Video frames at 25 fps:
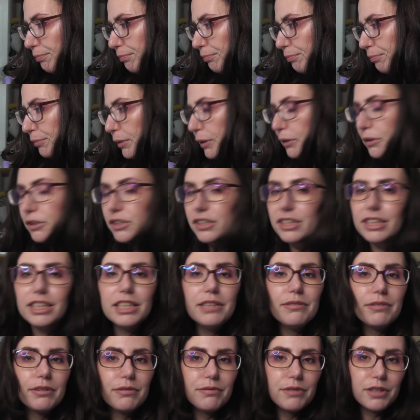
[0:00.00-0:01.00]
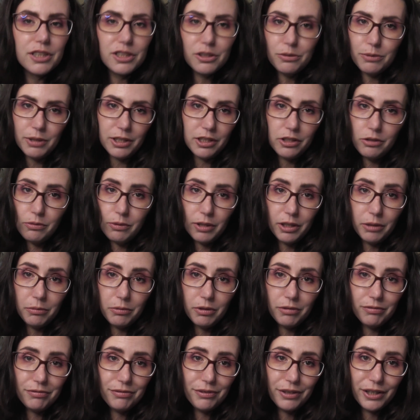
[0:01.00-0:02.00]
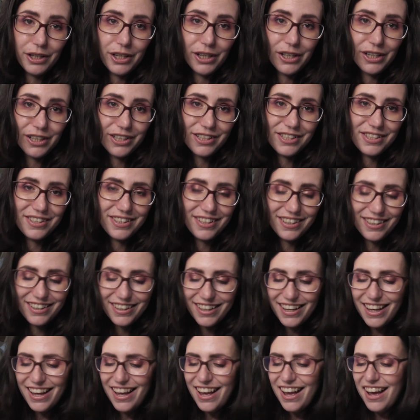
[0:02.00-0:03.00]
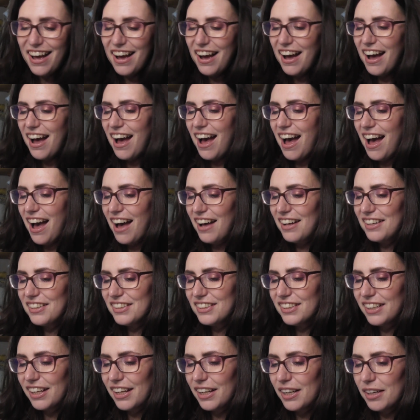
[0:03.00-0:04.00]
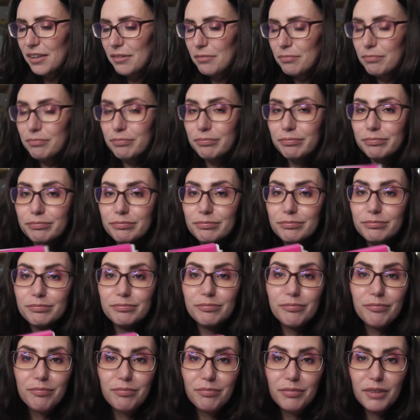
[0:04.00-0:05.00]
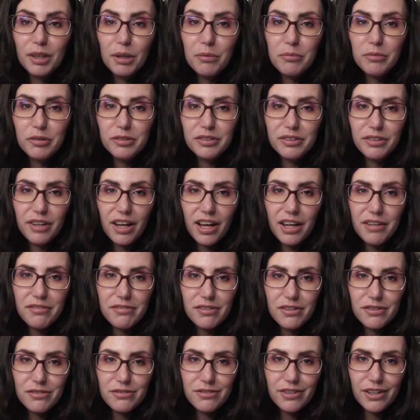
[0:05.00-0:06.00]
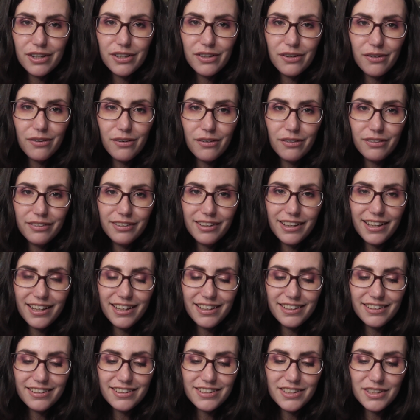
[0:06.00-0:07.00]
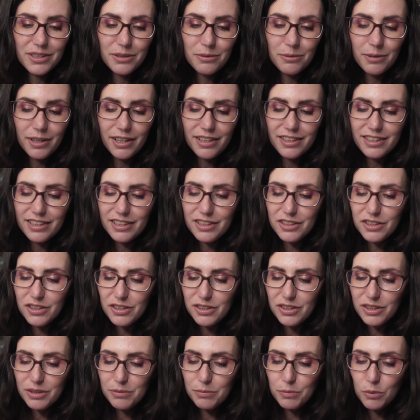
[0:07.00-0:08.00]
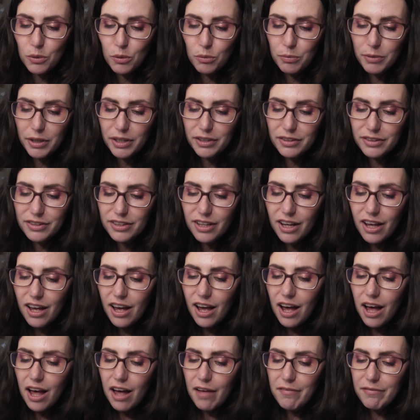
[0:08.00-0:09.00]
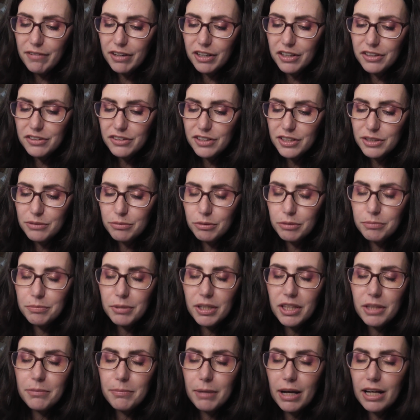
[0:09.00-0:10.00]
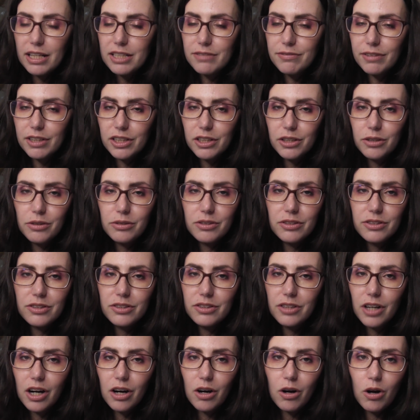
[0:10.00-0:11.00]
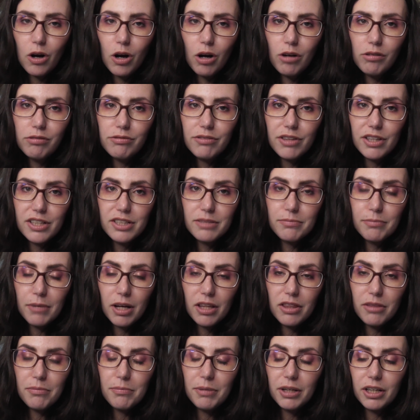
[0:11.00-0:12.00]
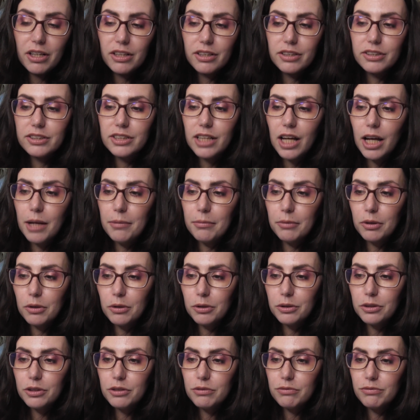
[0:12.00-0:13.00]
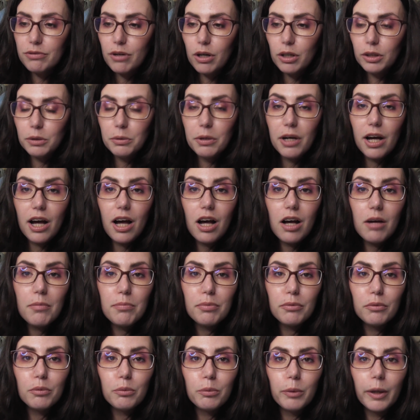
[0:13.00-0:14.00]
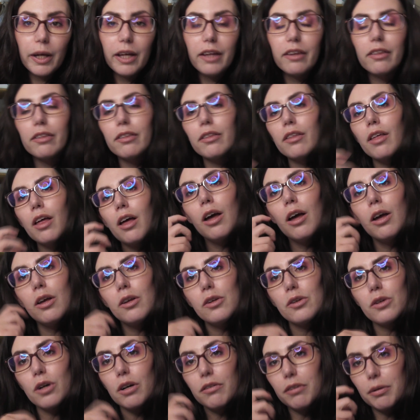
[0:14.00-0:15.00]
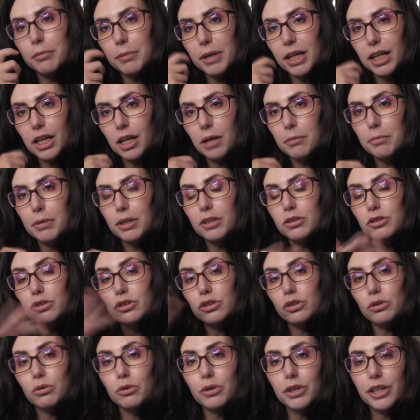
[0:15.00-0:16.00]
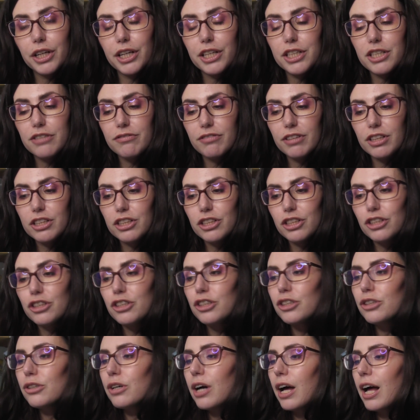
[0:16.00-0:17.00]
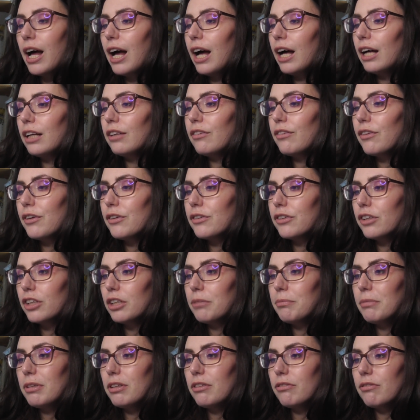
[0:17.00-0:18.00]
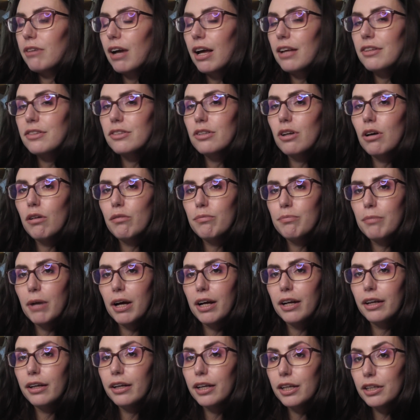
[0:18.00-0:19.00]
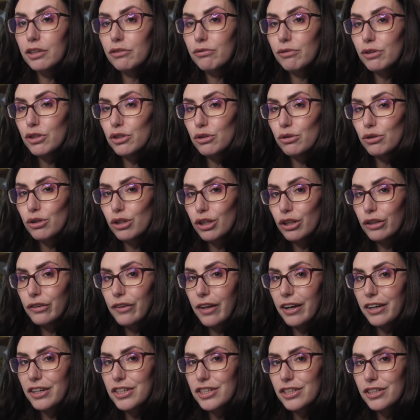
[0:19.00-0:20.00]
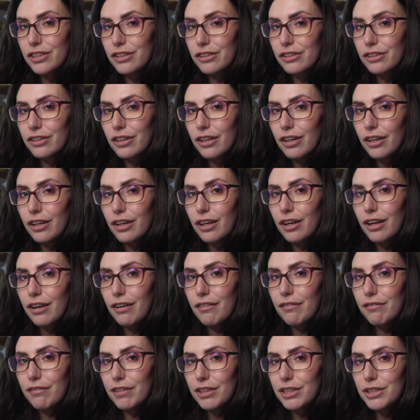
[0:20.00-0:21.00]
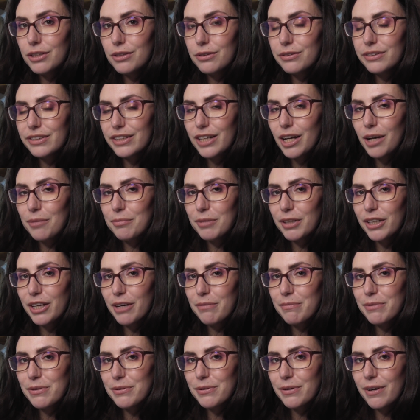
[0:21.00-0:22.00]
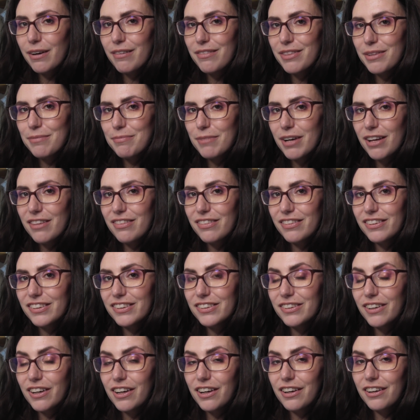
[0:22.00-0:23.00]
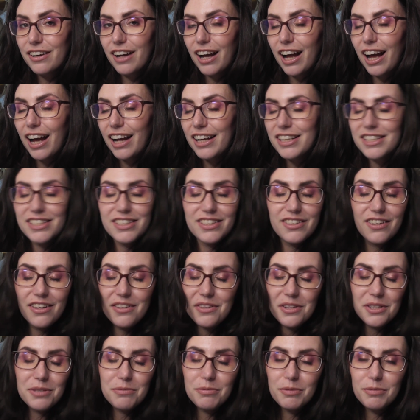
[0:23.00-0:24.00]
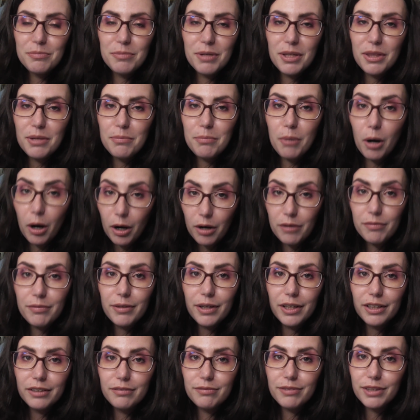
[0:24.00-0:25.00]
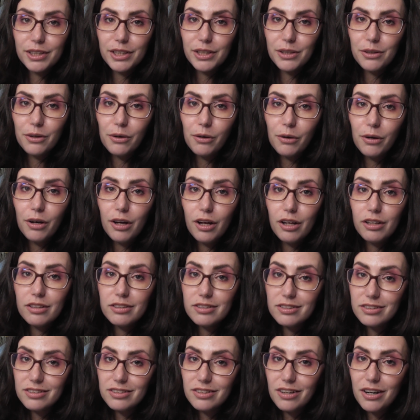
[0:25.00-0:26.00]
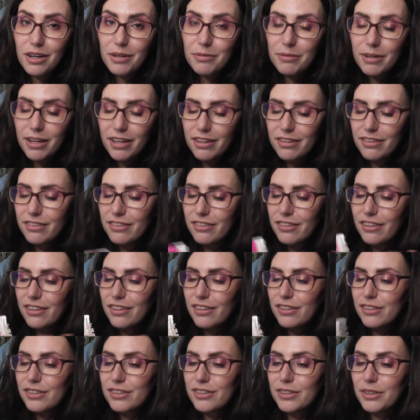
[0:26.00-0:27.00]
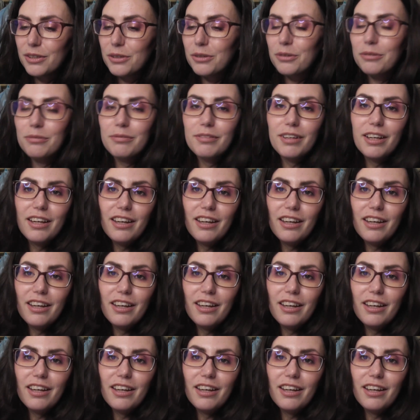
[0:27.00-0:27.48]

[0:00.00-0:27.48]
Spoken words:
we'll just leave it for the 2021 figures and we'll dive right on into it in just a moment. I figured this would be the best video to start off this month because I'm going to follow it up with sort of a makeup and storage video, and there's going to be the rest of my individual collection videos coming up throughout the month, so I just thought this would be the perfect video to start with. So